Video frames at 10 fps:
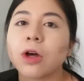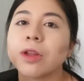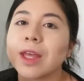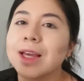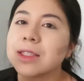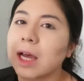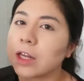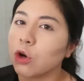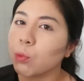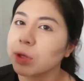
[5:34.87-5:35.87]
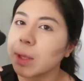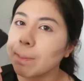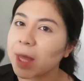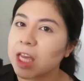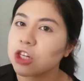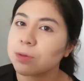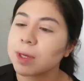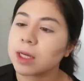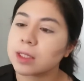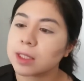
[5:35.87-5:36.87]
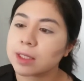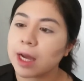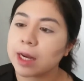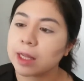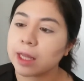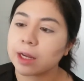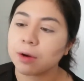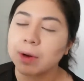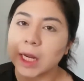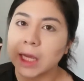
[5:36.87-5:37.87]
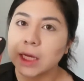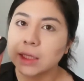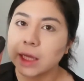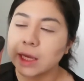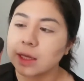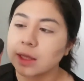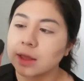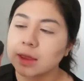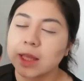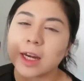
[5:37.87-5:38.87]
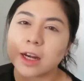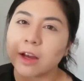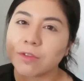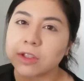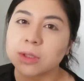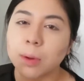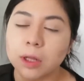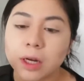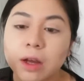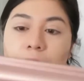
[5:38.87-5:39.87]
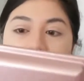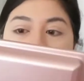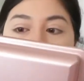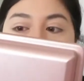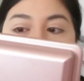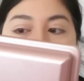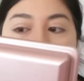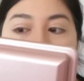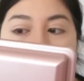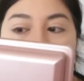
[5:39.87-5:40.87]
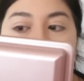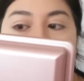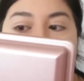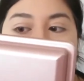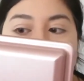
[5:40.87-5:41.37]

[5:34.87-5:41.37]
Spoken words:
this I don't really pinch because it's kind of like already like thin enough and small enough. It's not as wide